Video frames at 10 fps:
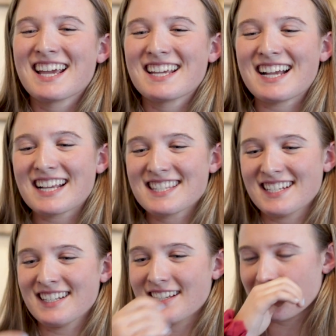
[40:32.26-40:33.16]
Yeah, I
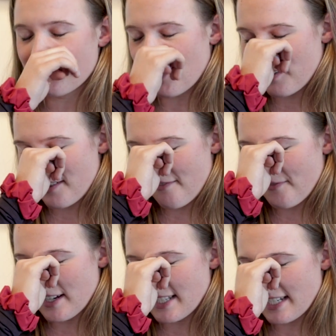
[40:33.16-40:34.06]
didn't. Well, at
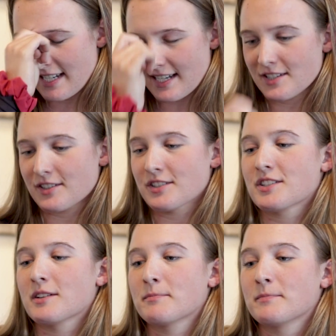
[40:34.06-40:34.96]
first I did an
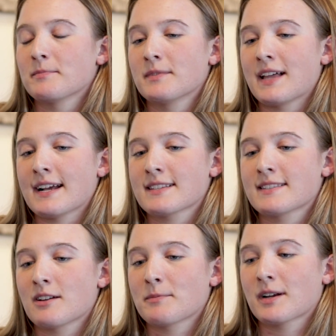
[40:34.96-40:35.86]
internship
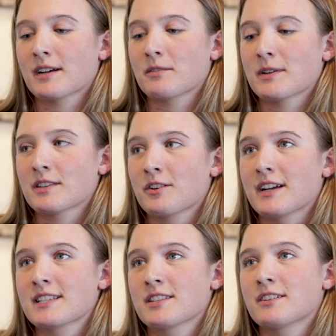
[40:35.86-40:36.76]
last summer with
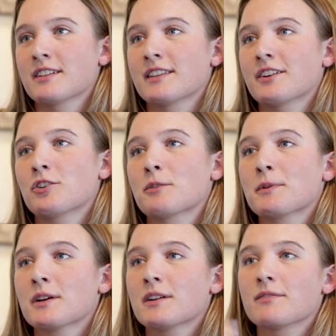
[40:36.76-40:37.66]
Chrysler in their
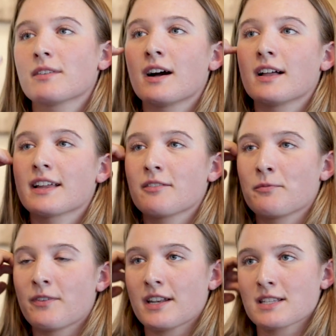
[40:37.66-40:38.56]
corporate like
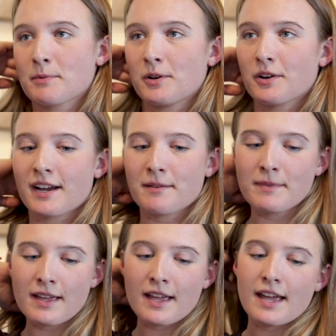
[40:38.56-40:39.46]
fitness program.
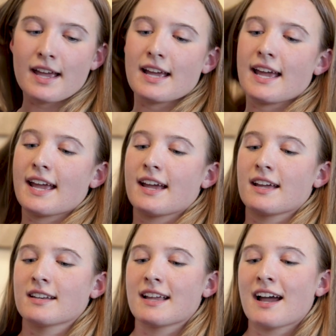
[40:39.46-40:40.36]

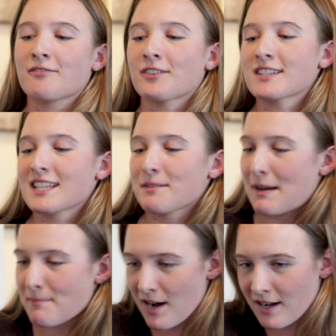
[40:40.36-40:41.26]
And at first, like
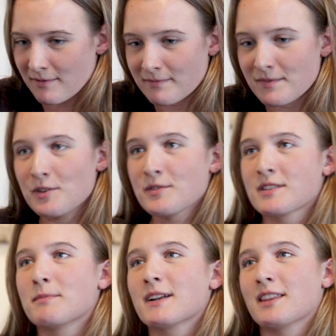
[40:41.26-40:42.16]
my mom knew
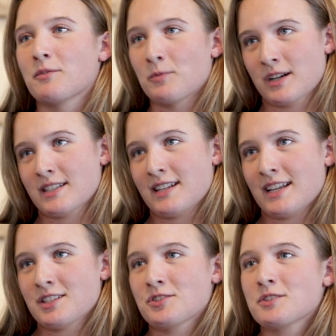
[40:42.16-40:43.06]
somebody that worked in it,
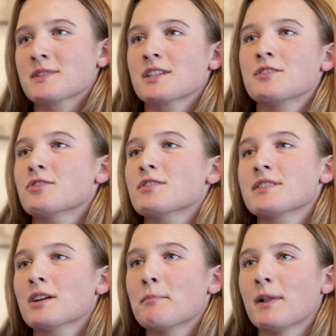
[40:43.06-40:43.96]
and so she was like, "You should just
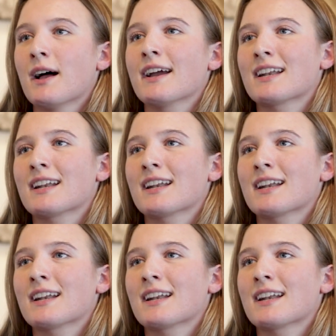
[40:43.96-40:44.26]
like apply."